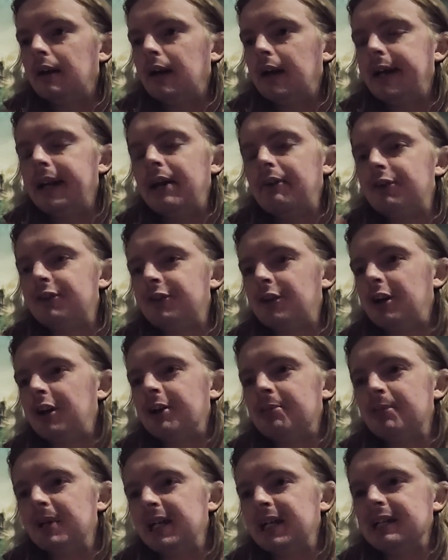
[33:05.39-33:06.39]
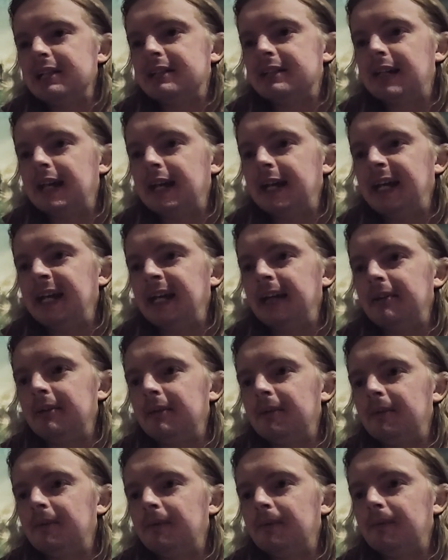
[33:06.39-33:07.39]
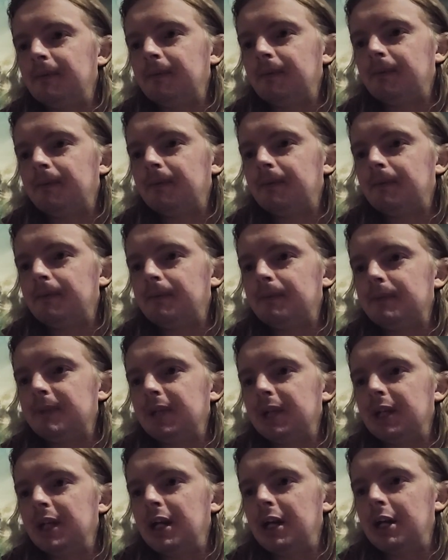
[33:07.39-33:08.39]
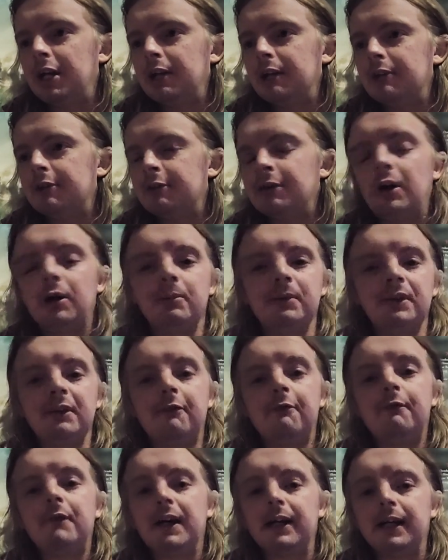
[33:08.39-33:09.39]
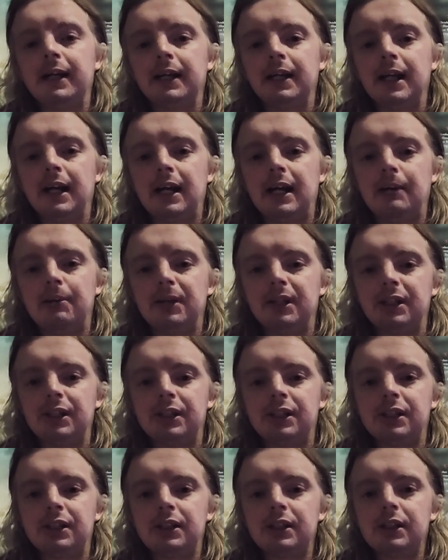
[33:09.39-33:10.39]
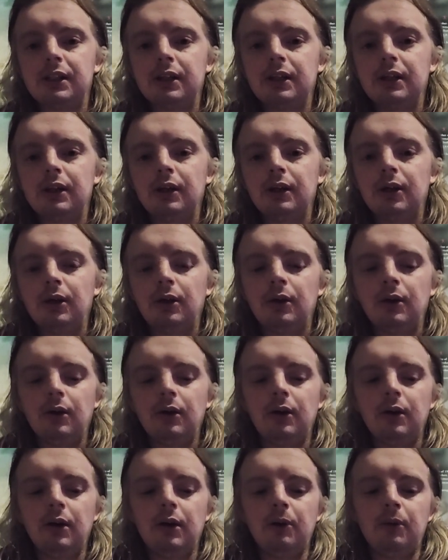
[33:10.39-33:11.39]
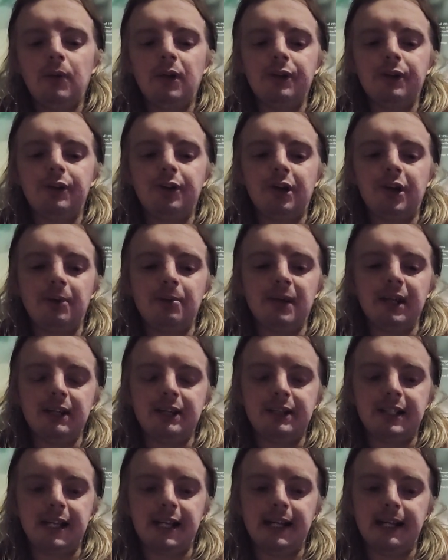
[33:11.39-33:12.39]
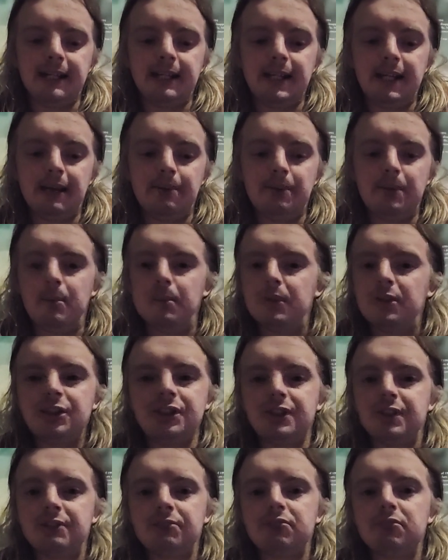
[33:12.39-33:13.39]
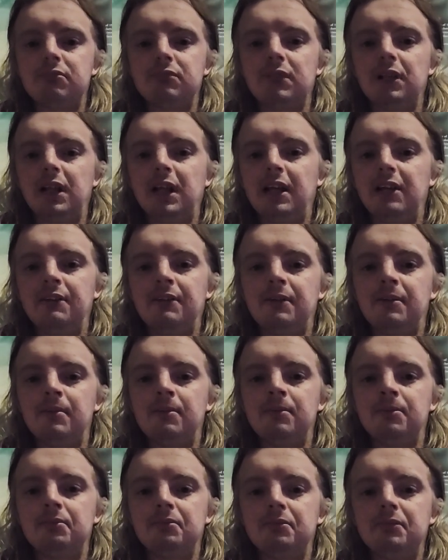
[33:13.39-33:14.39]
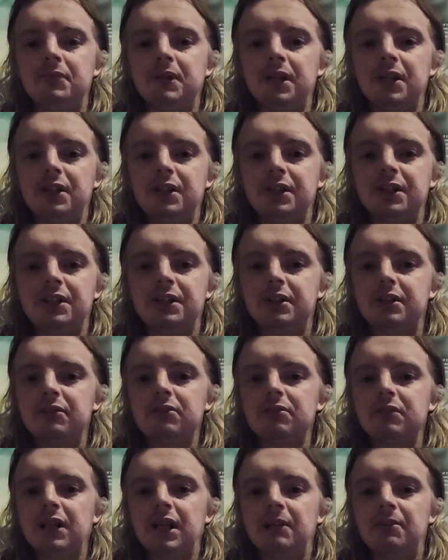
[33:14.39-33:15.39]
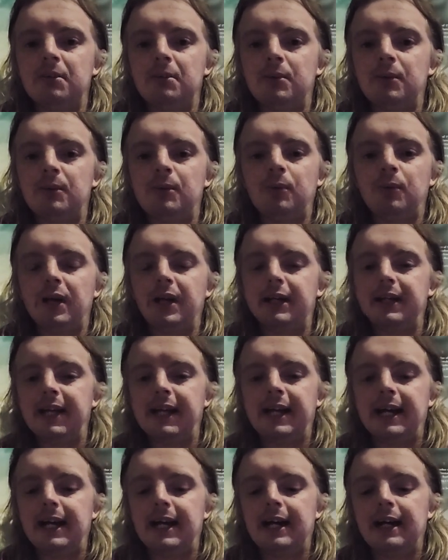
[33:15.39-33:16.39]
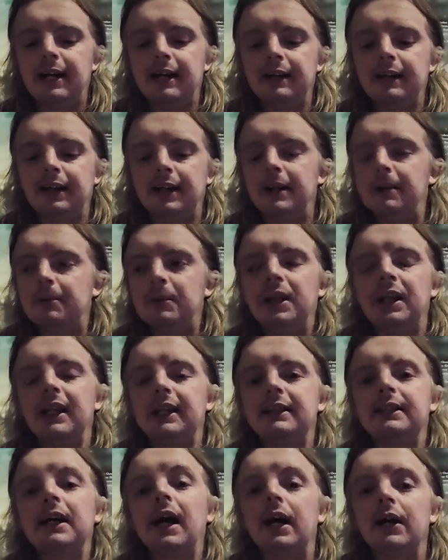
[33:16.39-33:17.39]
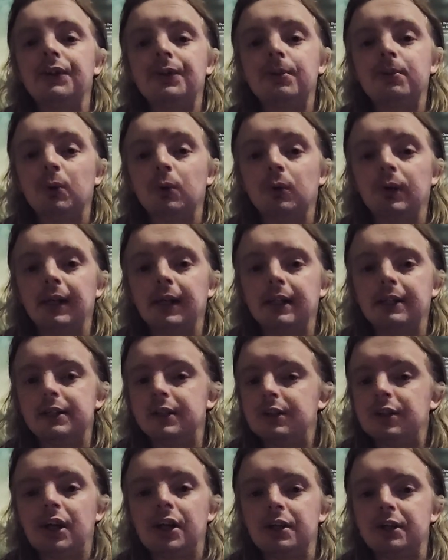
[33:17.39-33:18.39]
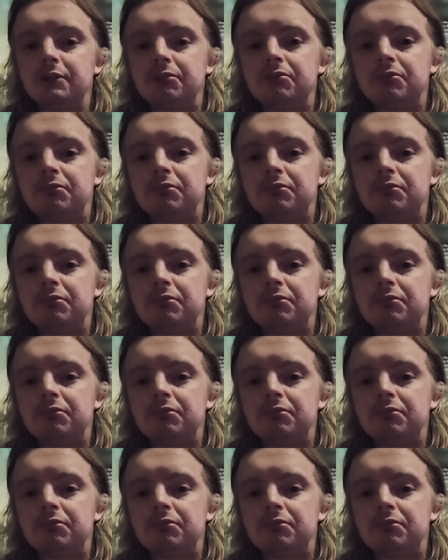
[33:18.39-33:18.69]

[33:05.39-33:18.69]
another side of me is saying, you know, throw them in the fucking garbage. One side of me is saying keep them and just leave them on where they are and let them collect dust, more or less, and don't